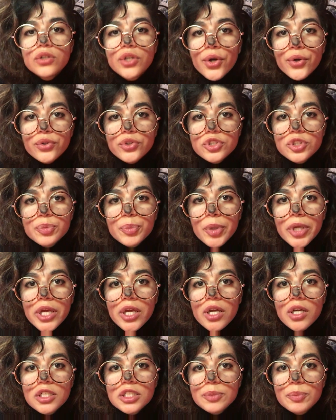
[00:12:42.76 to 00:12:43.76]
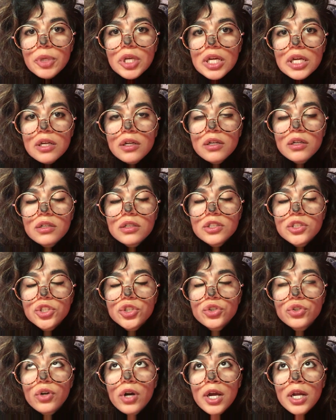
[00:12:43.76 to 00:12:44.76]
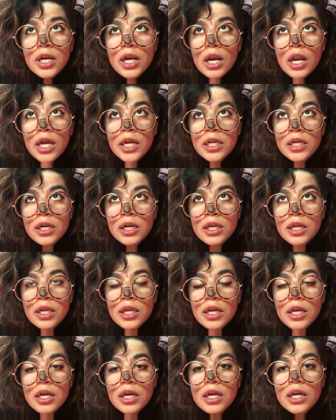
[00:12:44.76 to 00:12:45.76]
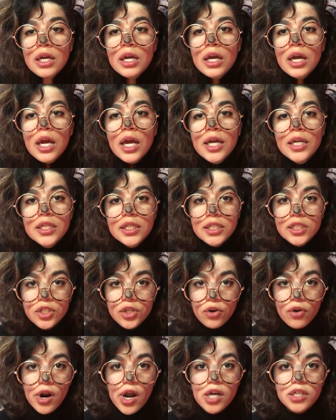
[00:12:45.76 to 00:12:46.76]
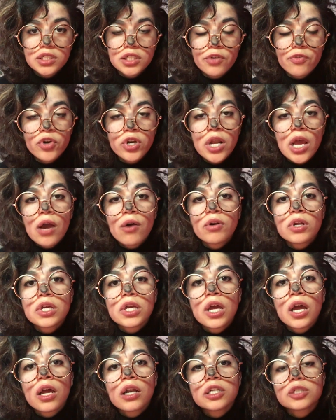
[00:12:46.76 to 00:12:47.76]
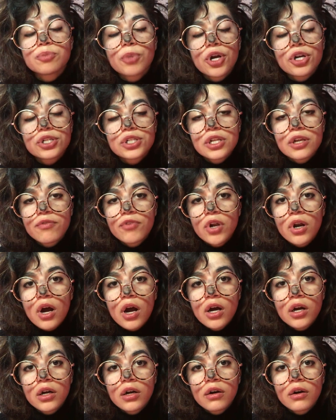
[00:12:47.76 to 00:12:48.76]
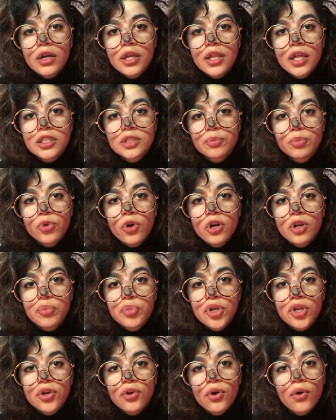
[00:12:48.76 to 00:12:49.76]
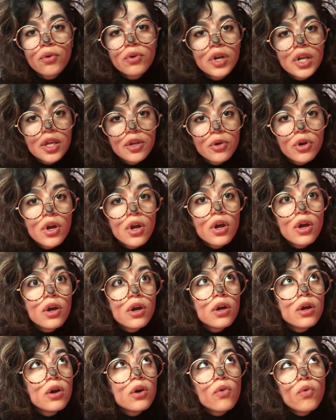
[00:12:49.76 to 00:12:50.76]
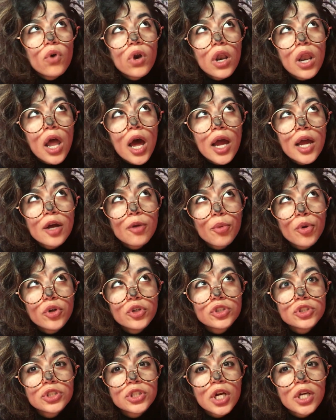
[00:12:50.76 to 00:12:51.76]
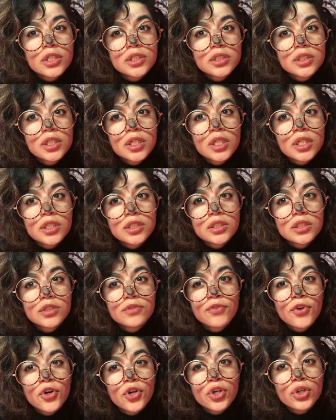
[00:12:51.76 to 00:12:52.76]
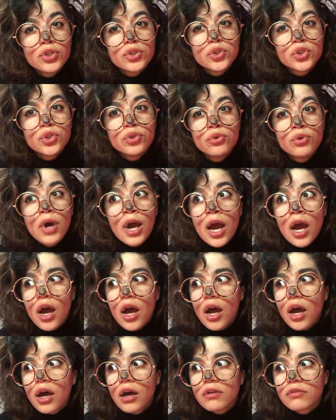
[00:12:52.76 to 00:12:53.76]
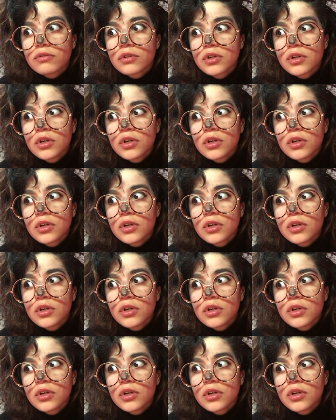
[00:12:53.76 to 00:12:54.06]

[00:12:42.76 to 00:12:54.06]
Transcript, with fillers: don't speak, speak, tread lightly, and eat grass every now and again, especially if you're hungry. That's going to be your only reliable sustenance for you to have